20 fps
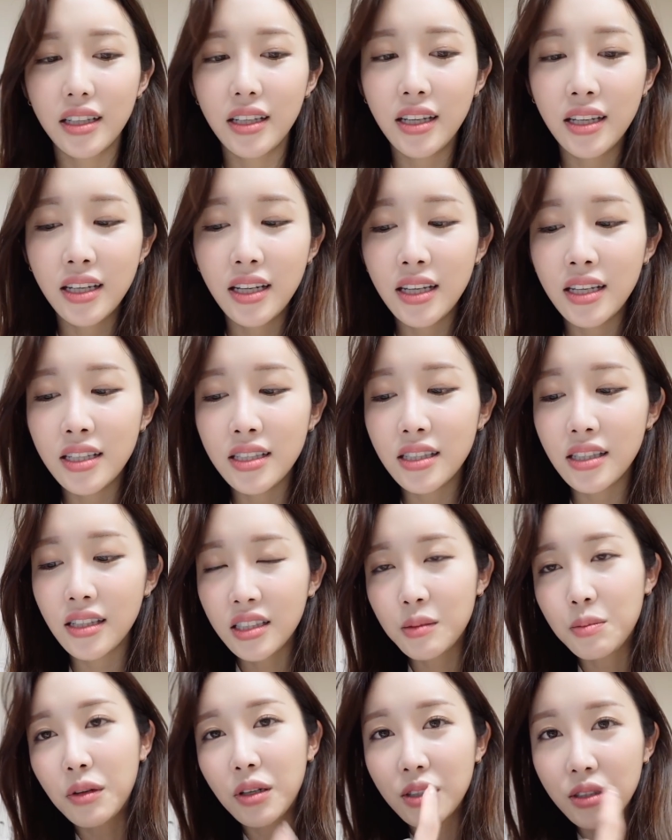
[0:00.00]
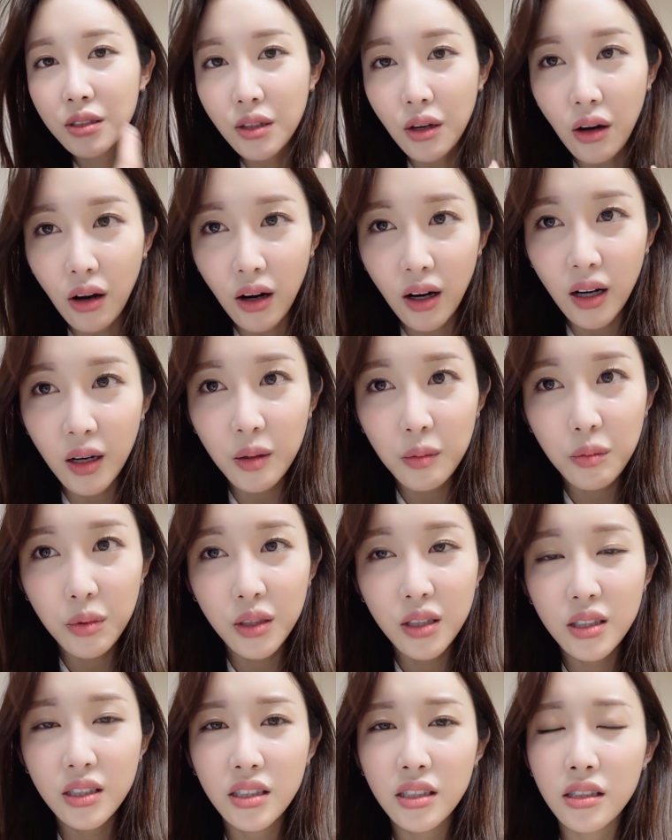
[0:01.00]
It is a small scar, but
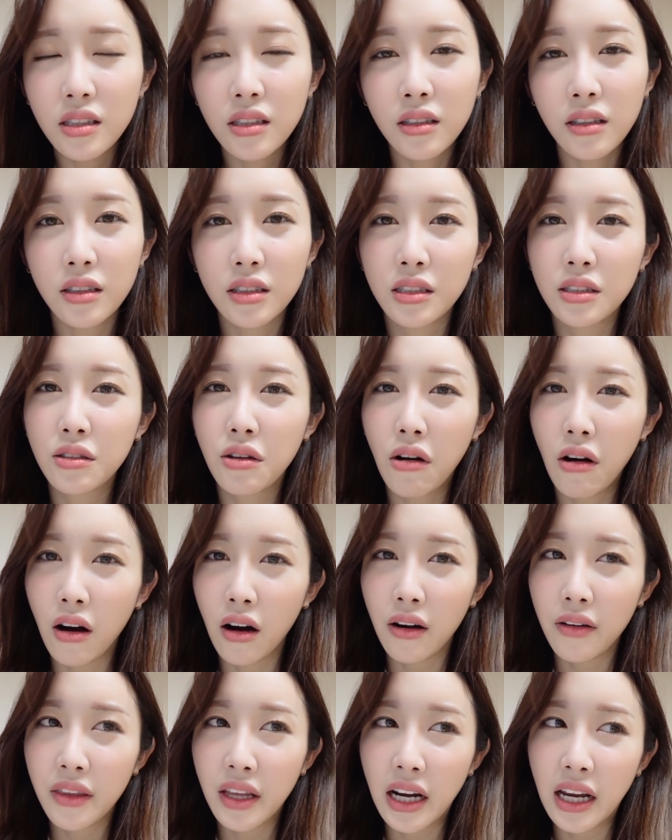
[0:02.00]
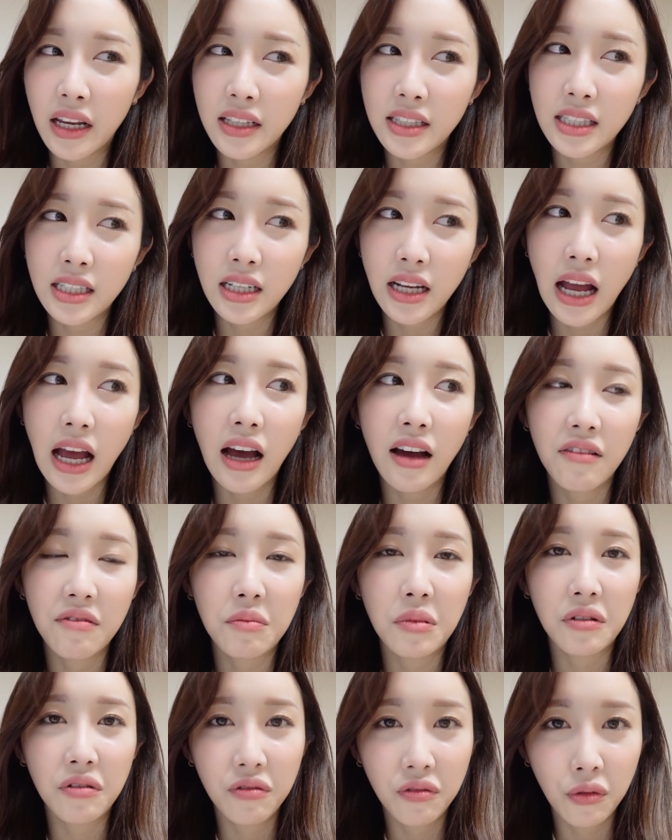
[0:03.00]
it's still a scar that I didn't have
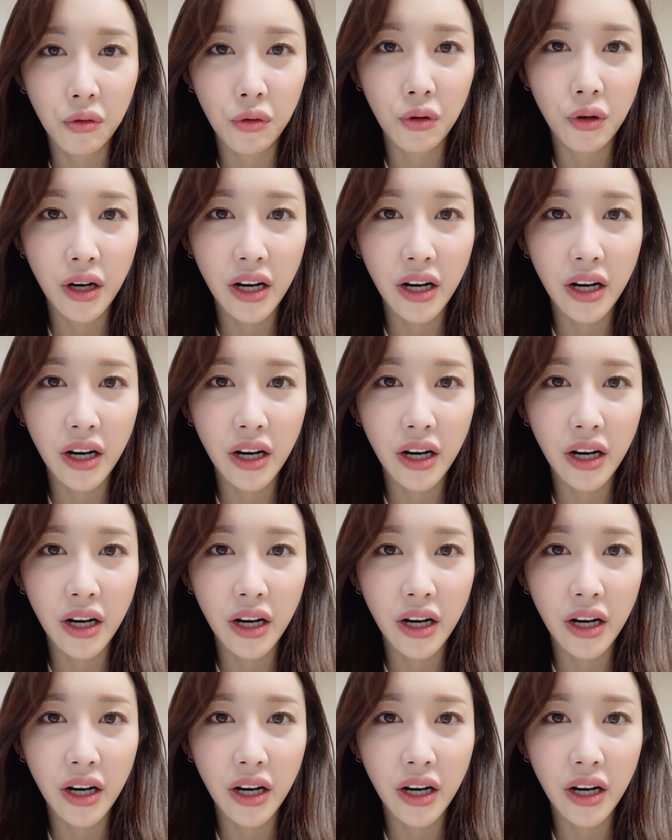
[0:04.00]
before,